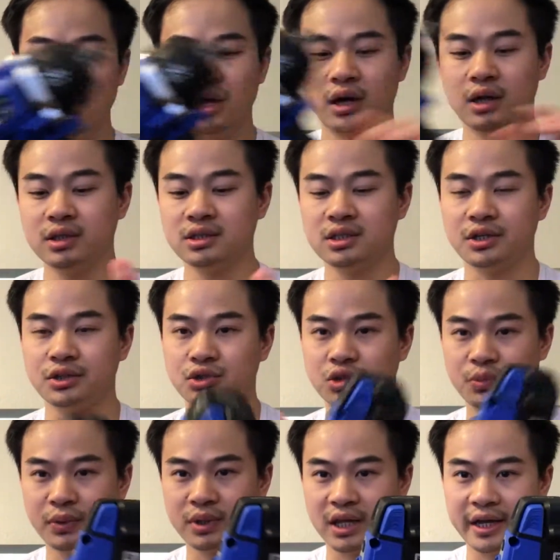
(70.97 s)
This thing is
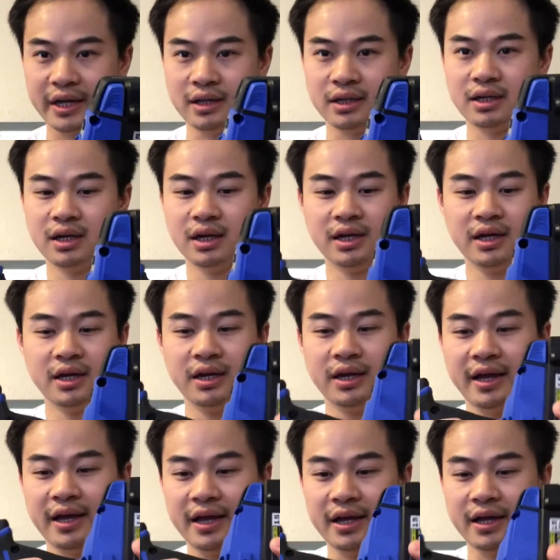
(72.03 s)
super light
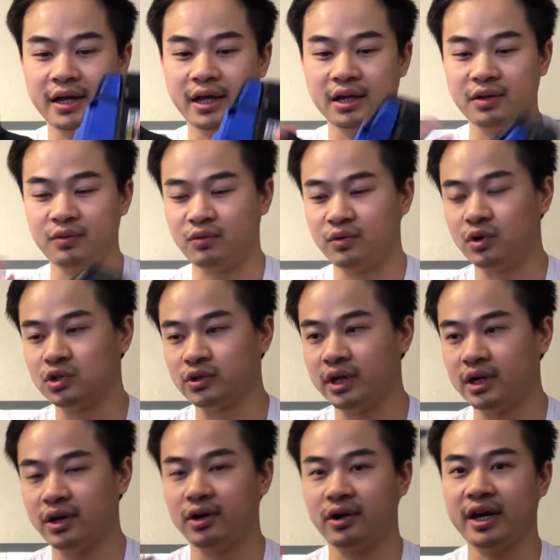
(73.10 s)
and it goes
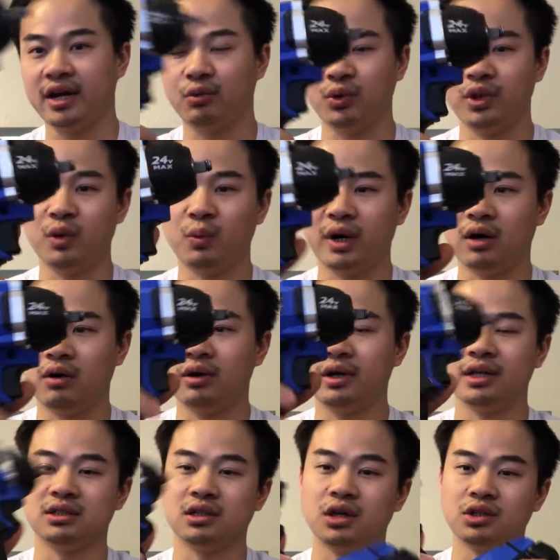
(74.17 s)
around your hand really well.
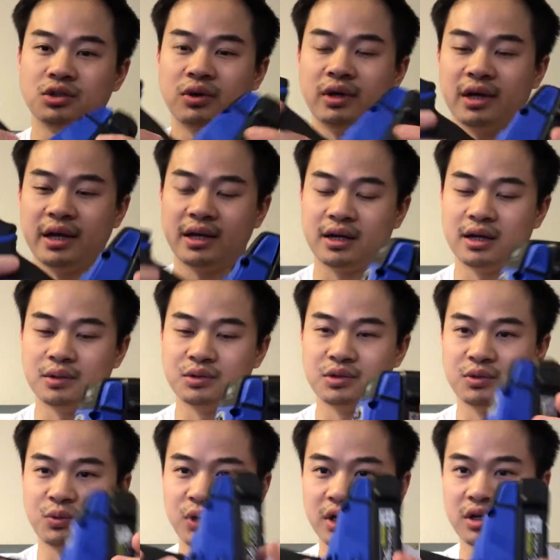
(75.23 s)
It also comes with
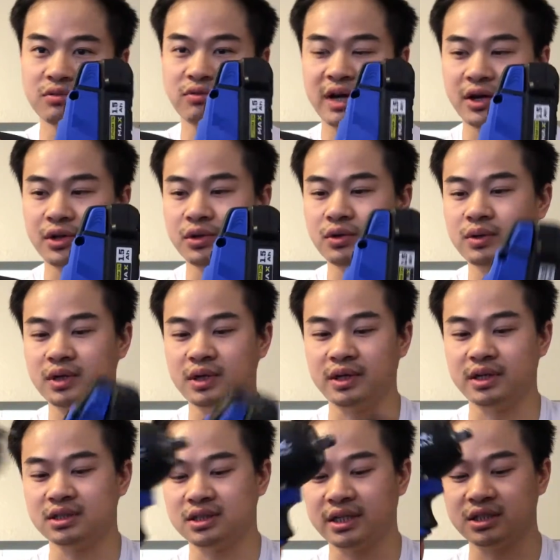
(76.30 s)
a really good value in
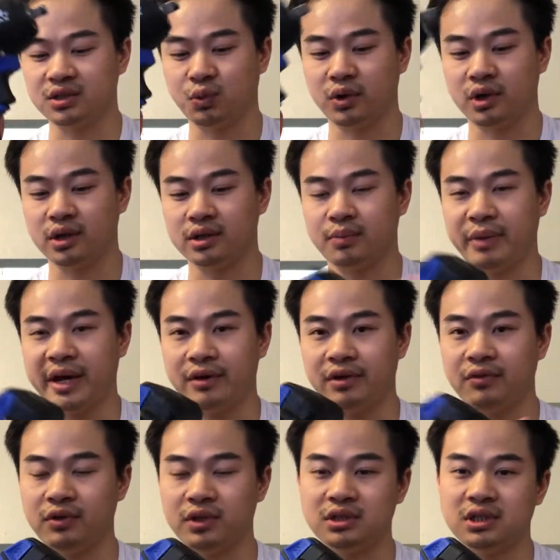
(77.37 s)
a sense where the battery
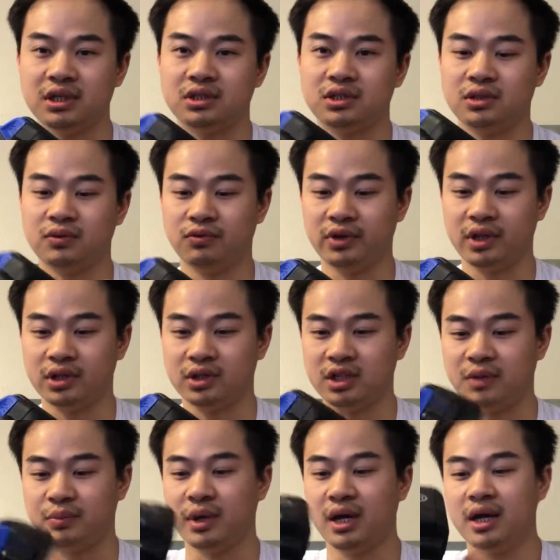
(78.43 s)
for this thing is really
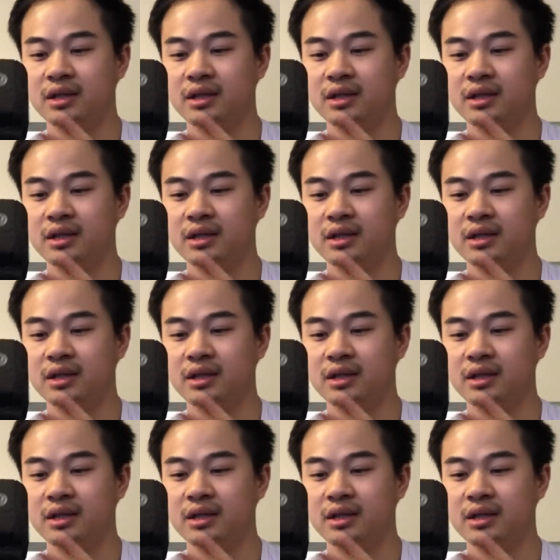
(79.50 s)
cheap.